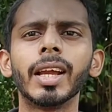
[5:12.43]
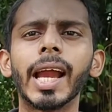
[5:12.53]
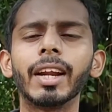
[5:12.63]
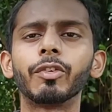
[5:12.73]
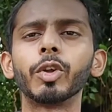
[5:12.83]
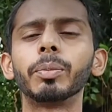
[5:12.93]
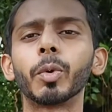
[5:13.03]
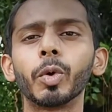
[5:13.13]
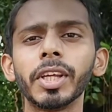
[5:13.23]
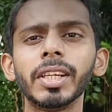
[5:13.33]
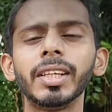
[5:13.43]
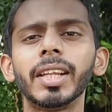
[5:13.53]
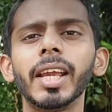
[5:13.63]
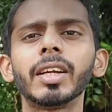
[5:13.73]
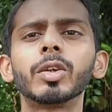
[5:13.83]
And for the protein
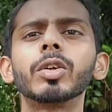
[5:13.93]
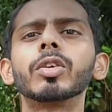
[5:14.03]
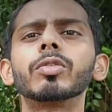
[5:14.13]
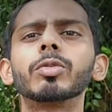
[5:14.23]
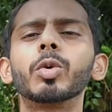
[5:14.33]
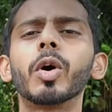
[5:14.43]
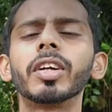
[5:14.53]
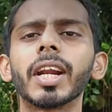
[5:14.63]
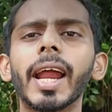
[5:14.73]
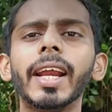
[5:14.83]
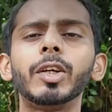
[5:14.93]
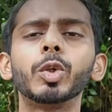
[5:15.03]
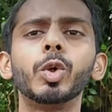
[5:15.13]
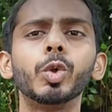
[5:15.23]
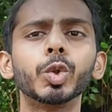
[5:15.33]
intake who are trying
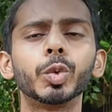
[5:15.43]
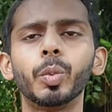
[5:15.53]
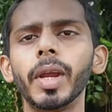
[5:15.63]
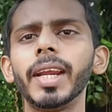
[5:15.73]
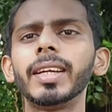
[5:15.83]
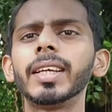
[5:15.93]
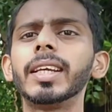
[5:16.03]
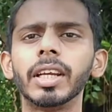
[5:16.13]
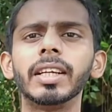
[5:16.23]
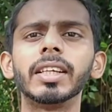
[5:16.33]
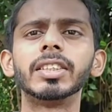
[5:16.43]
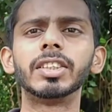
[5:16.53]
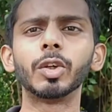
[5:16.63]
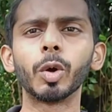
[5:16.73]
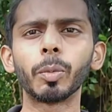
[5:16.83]
to lose weight, it is
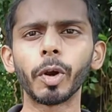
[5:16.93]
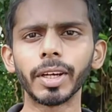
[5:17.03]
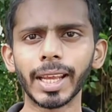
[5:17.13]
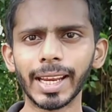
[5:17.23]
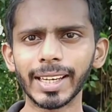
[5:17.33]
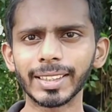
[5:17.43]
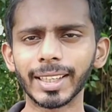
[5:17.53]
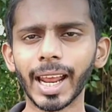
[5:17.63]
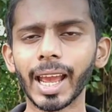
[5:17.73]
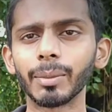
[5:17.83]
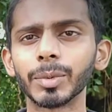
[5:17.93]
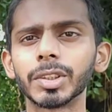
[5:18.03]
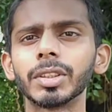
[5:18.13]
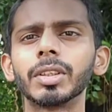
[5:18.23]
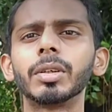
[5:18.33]
0.8
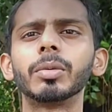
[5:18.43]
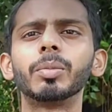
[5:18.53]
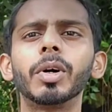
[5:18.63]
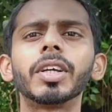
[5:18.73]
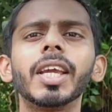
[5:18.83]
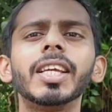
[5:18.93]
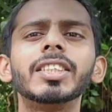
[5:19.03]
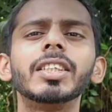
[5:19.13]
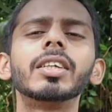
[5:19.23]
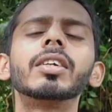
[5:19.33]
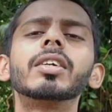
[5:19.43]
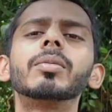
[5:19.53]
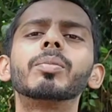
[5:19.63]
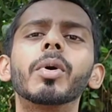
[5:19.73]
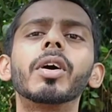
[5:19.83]
grams per kg
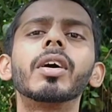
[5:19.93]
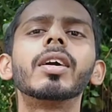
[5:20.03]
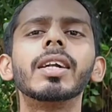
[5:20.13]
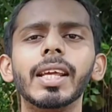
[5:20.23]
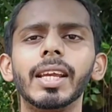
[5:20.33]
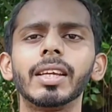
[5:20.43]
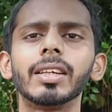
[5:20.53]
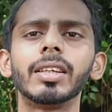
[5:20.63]
per day.